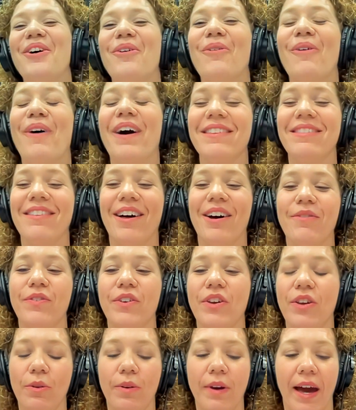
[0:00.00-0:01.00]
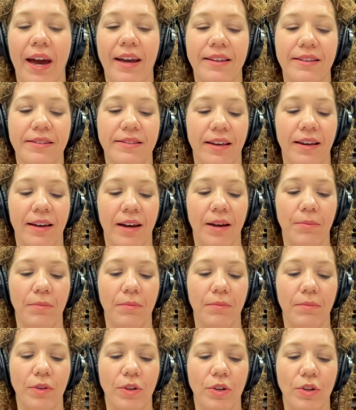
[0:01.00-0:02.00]
Well, I love you guys.
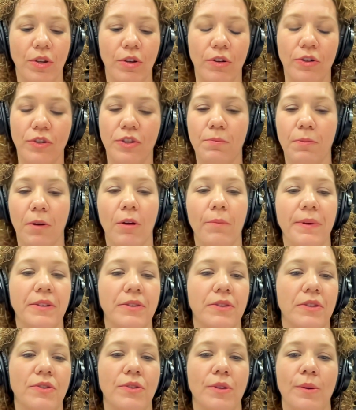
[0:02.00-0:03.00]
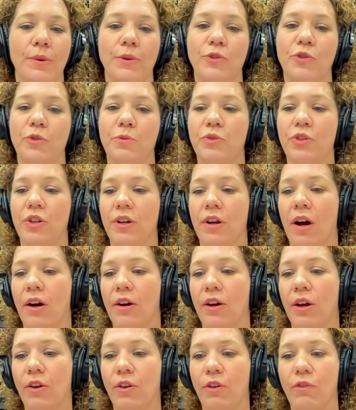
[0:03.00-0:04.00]
You're small business owners from
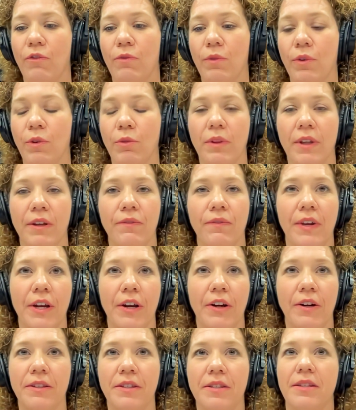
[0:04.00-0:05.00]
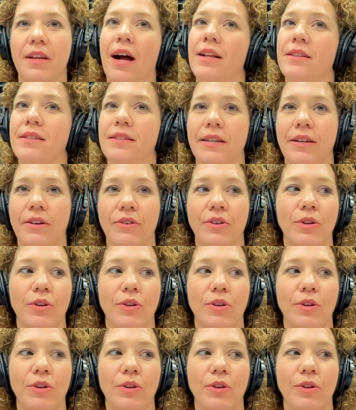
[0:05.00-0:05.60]
Chicago. You live here in Scottsdale.